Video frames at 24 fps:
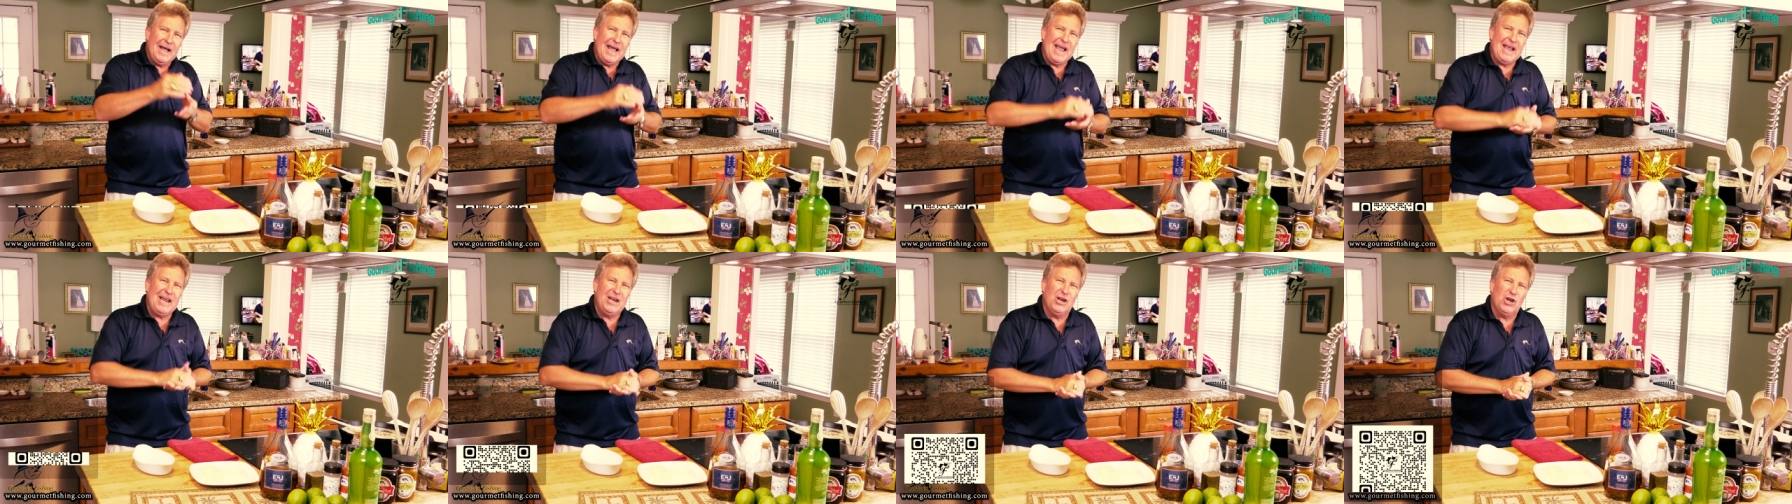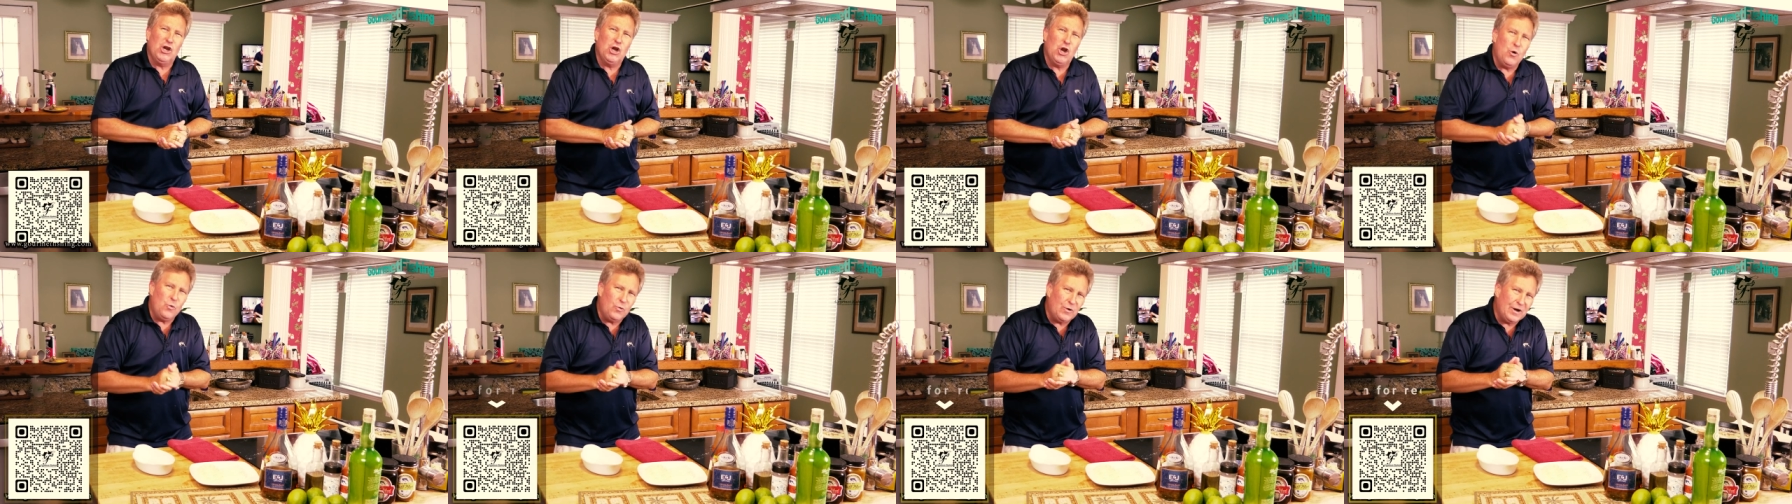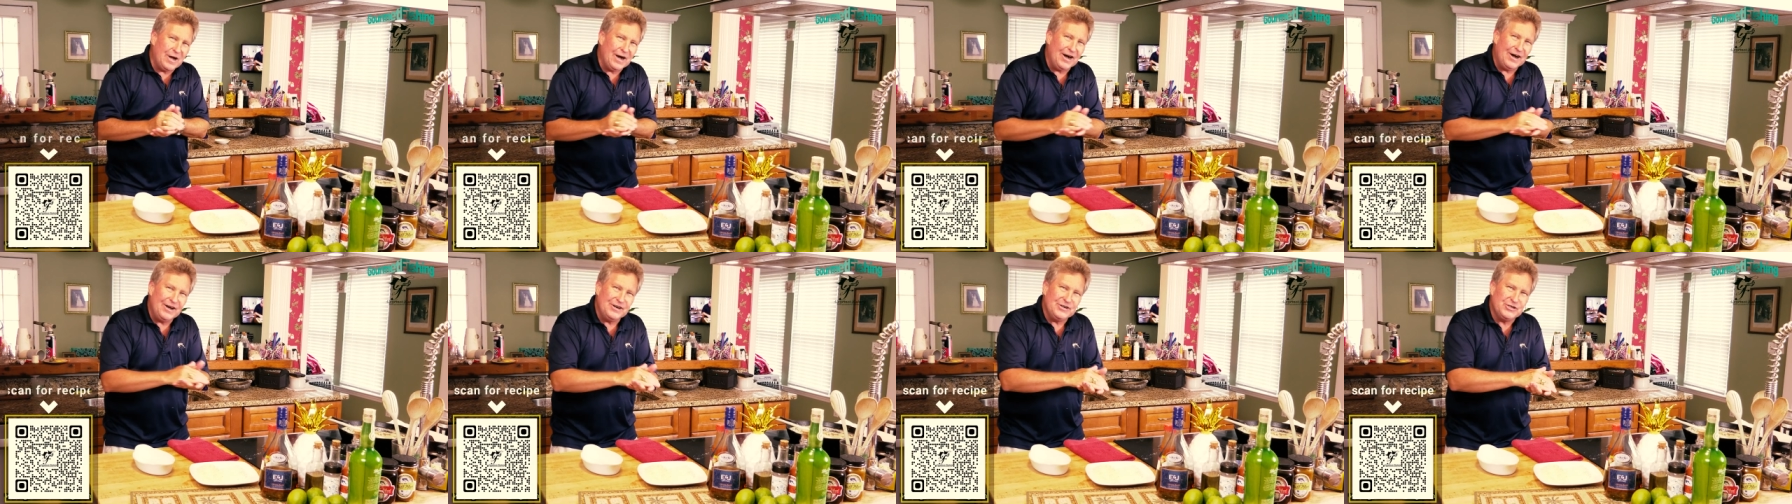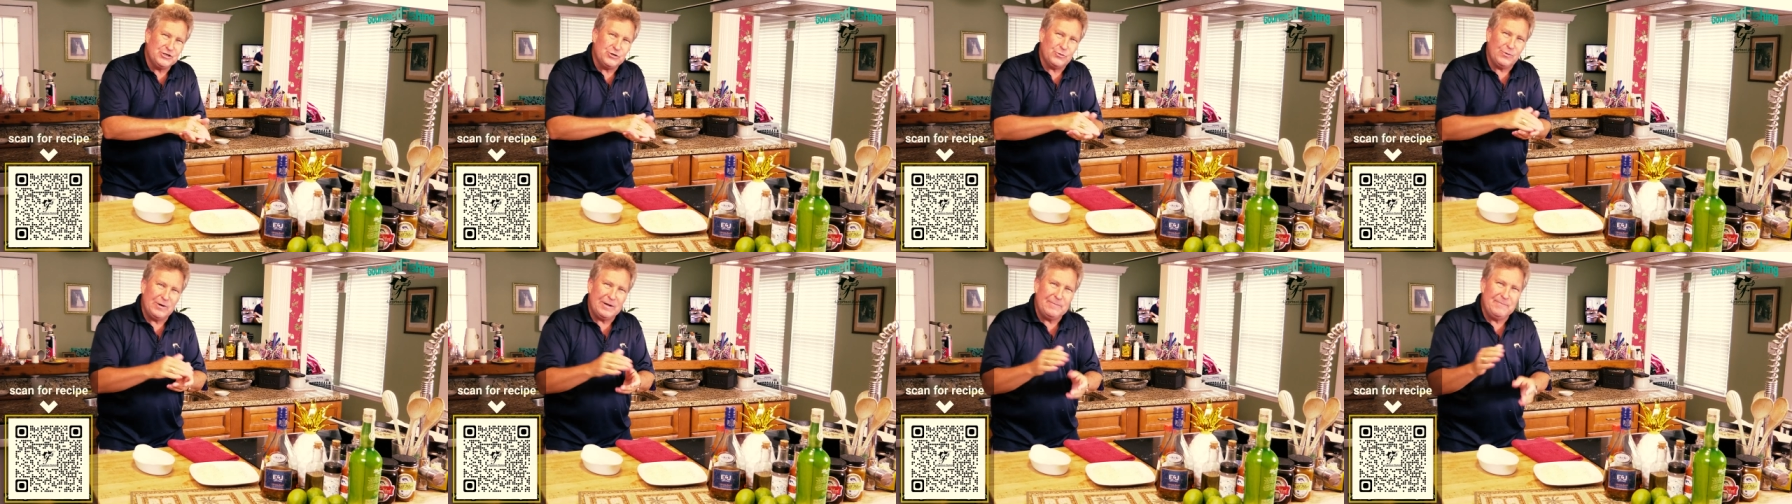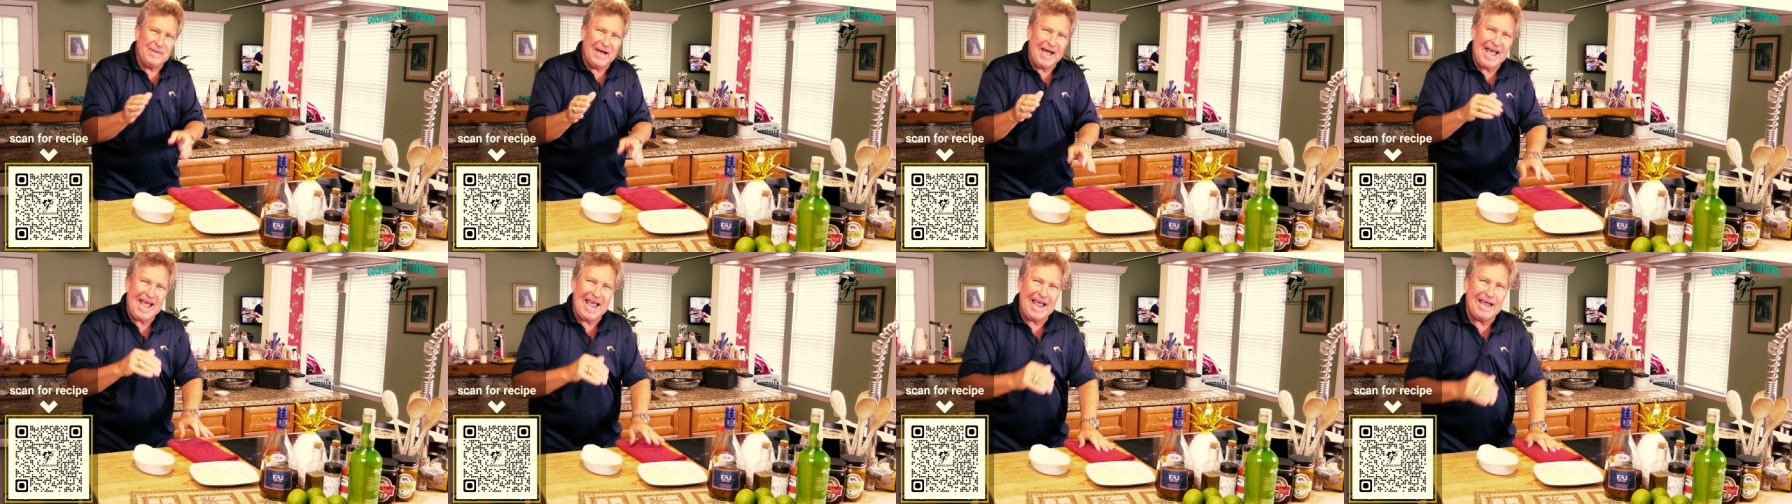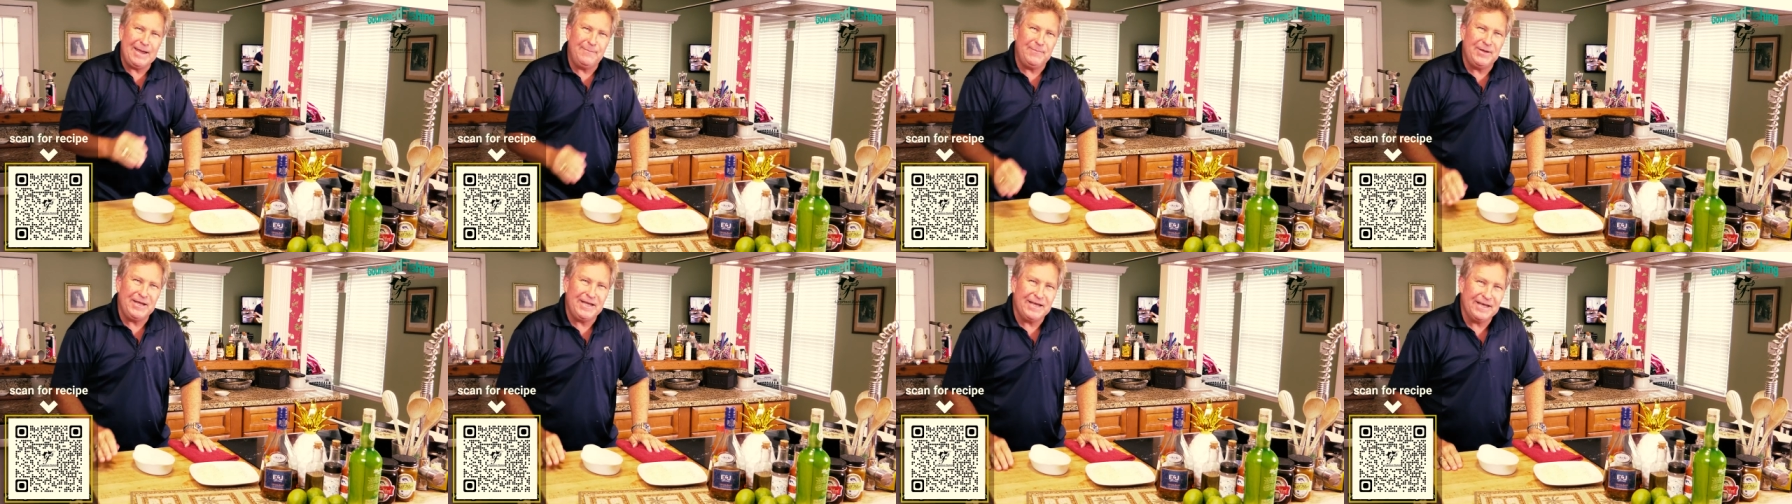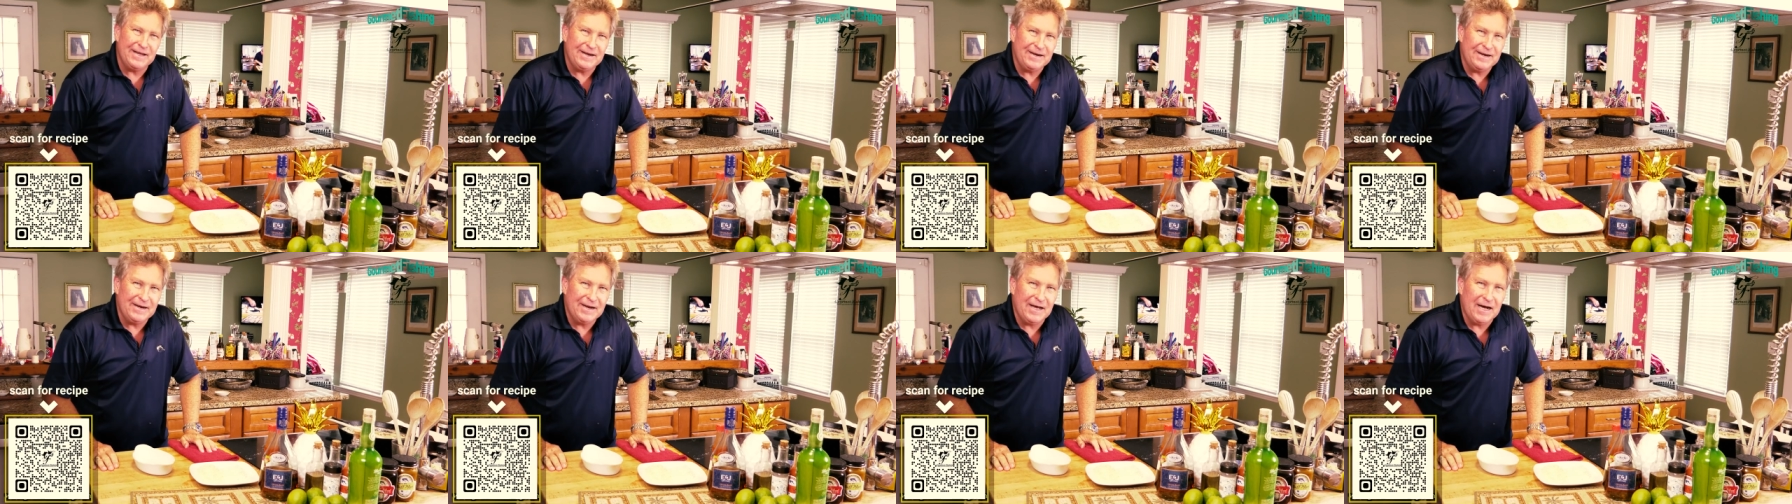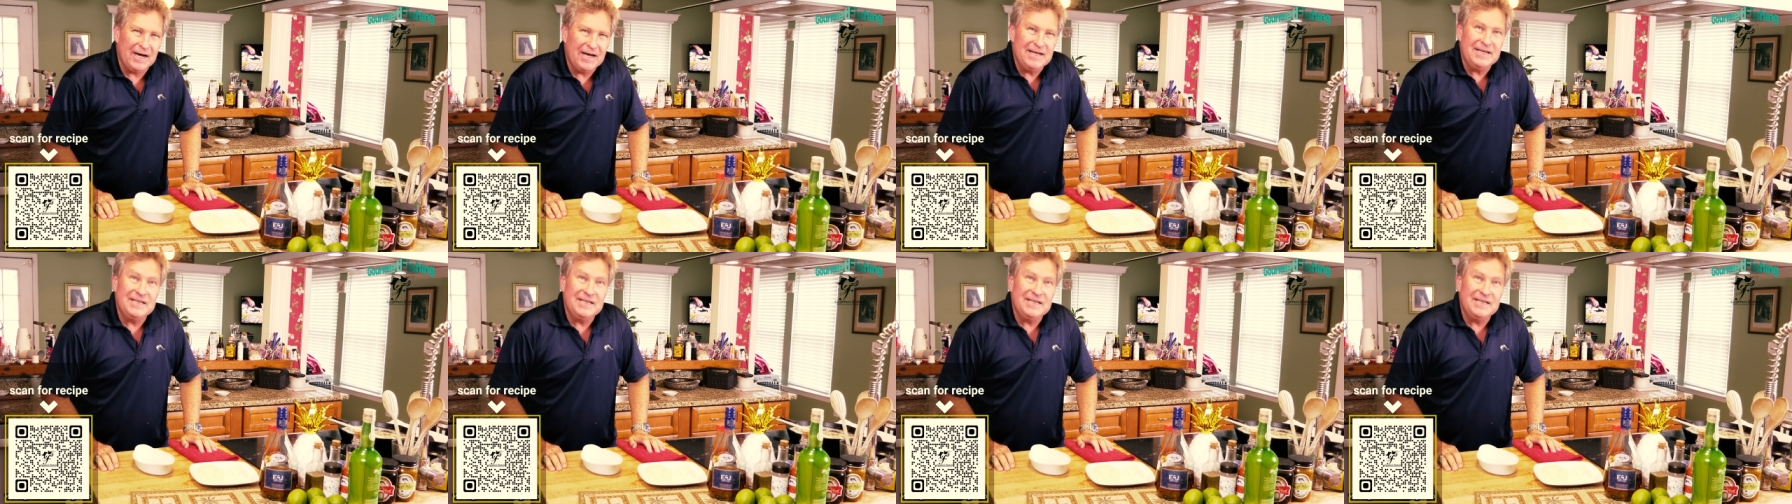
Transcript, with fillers: a low country Bahamian